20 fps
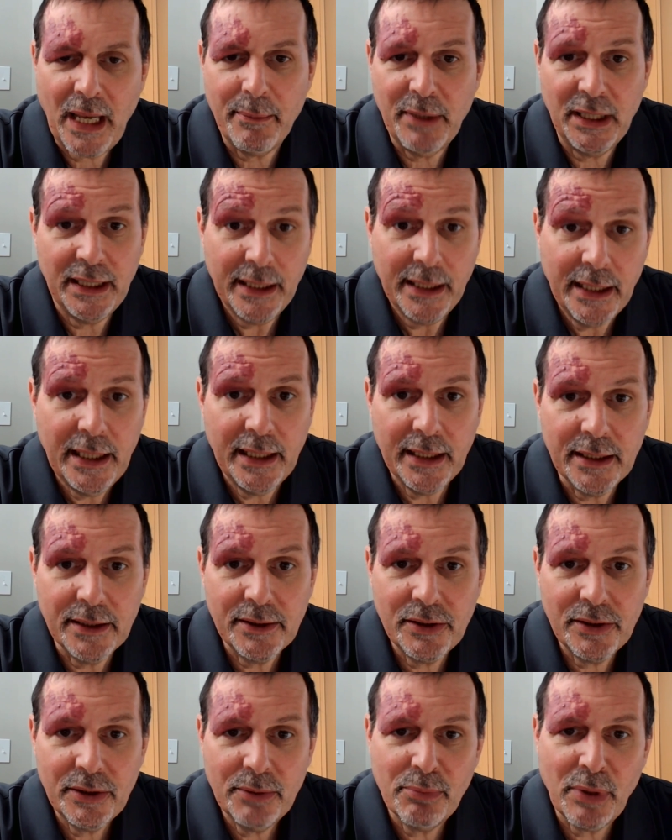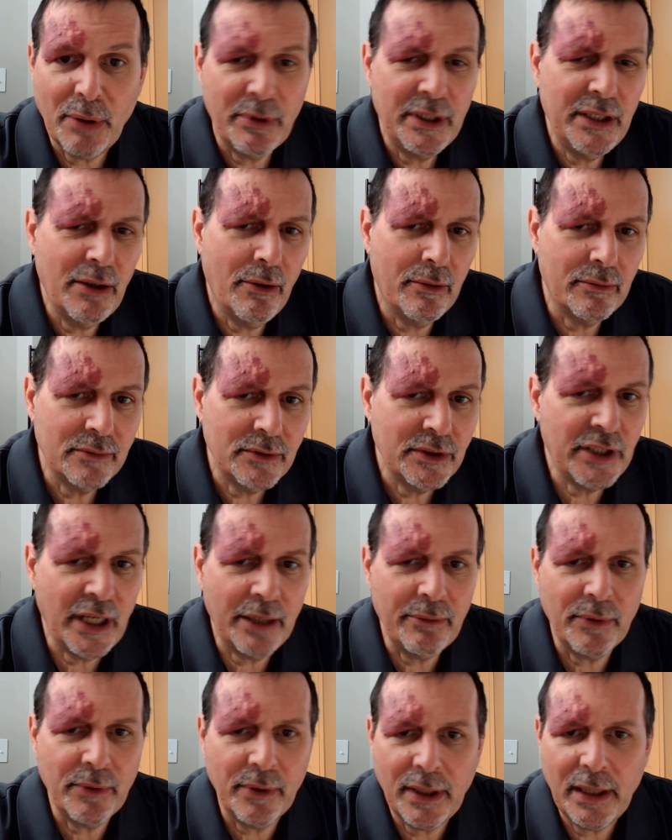I mean, it is, but we don't
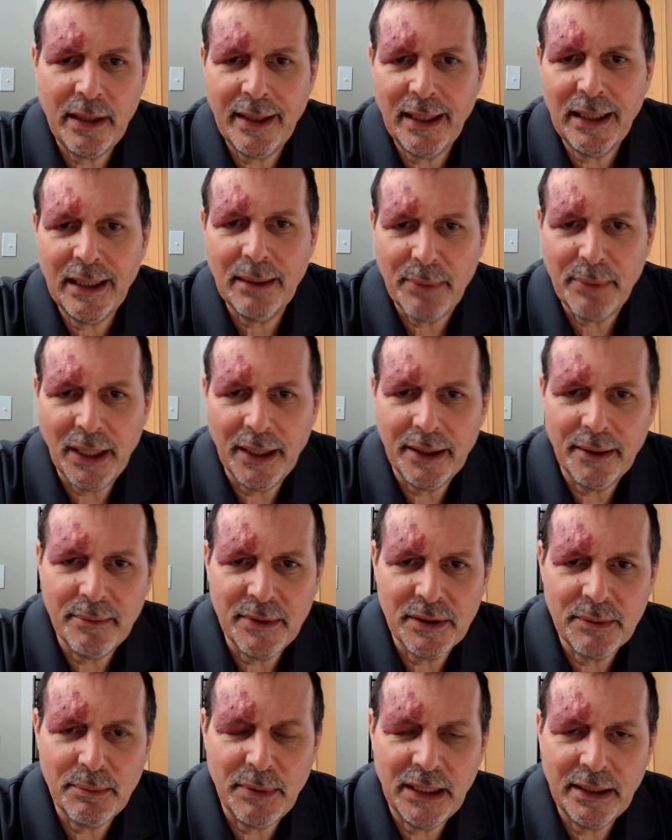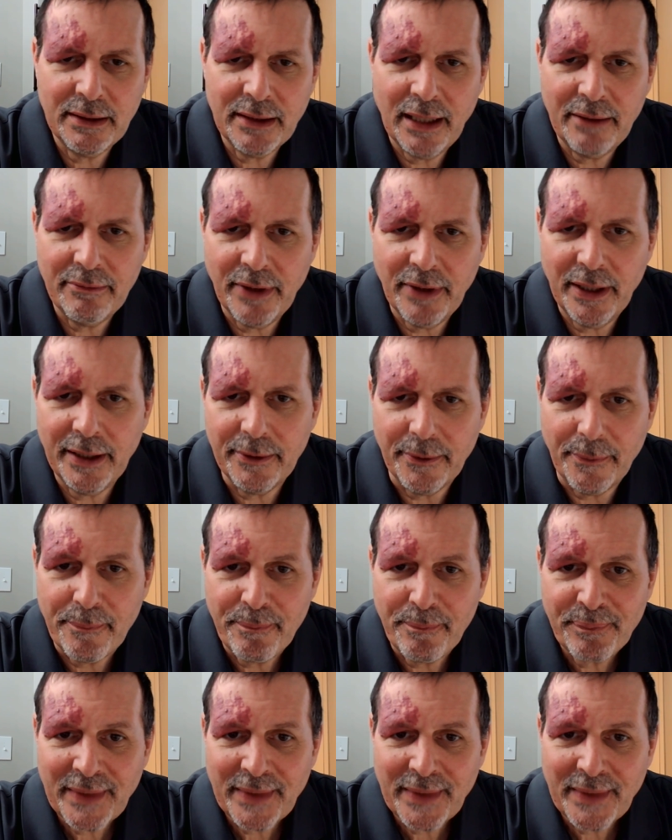generally think about them as being that vital.